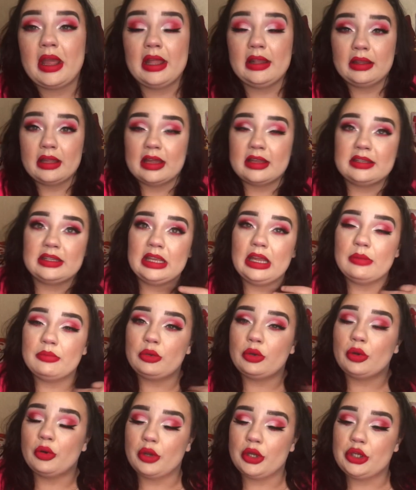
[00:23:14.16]
and lastly, I'm
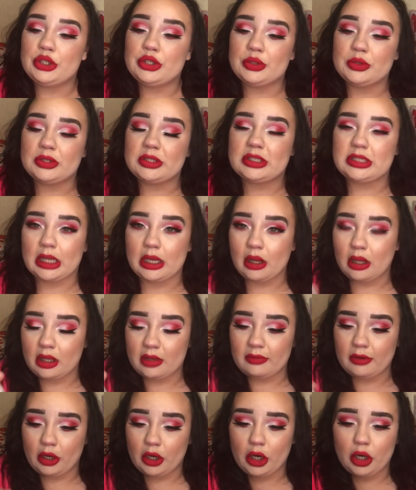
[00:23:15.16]
going to set all of
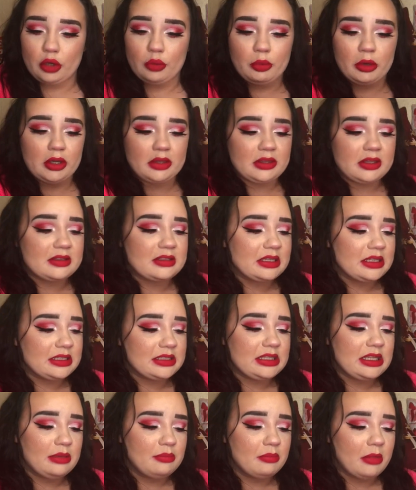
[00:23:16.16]
our hard work. This is
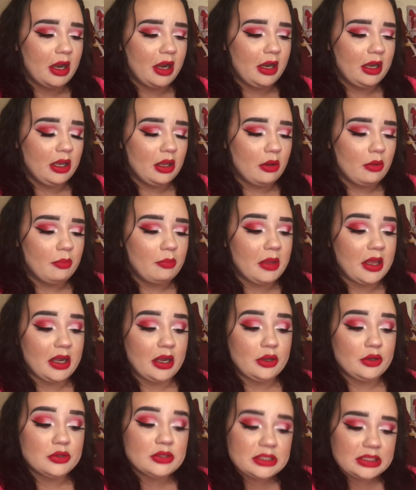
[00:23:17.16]
the Mario
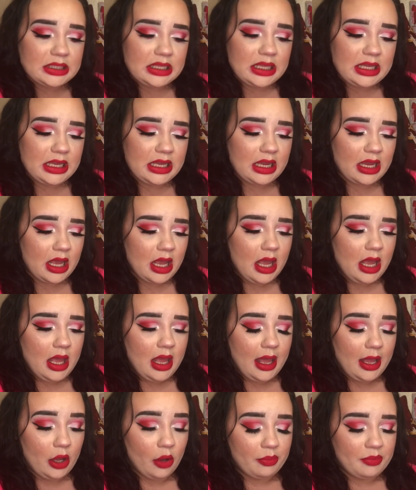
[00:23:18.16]
Badadusky.
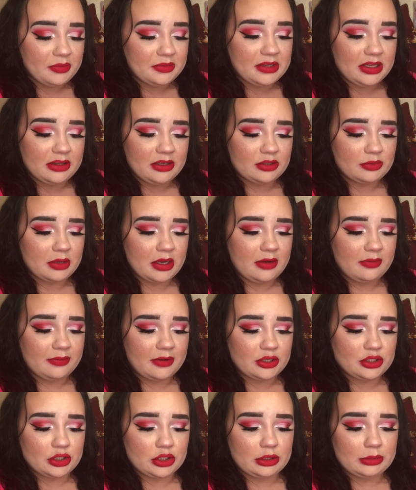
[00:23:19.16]
I hope I'm saying this right.
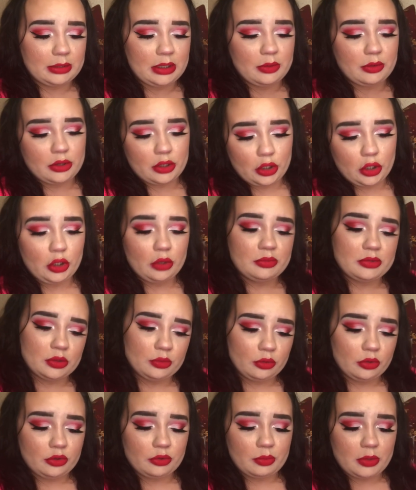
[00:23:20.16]
Facial spray with herbs and
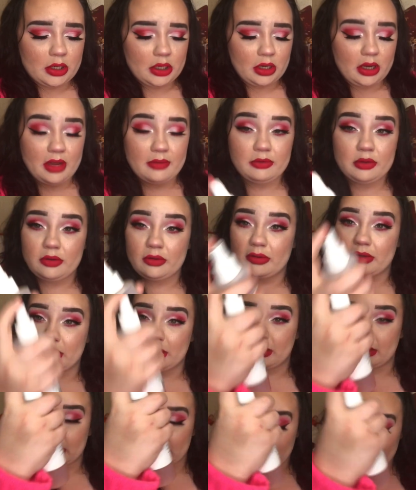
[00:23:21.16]
rose water. I've used this
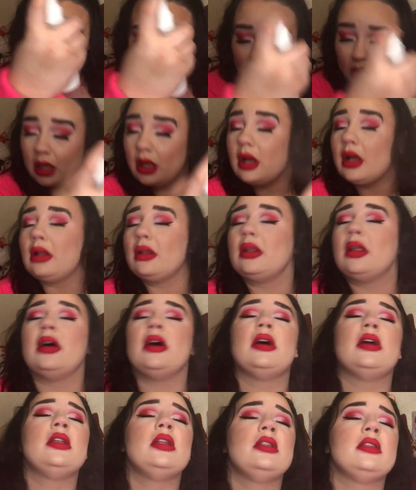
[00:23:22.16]
a
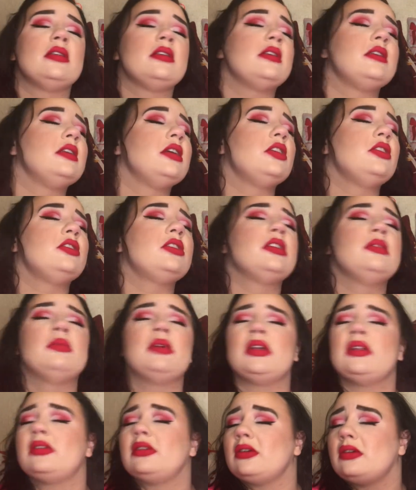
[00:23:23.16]
lot, and this is actually my
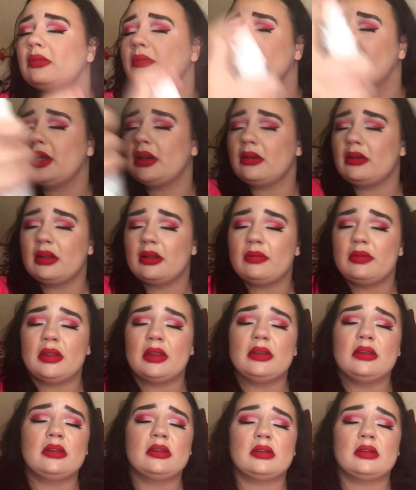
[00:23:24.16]
third bottle of this.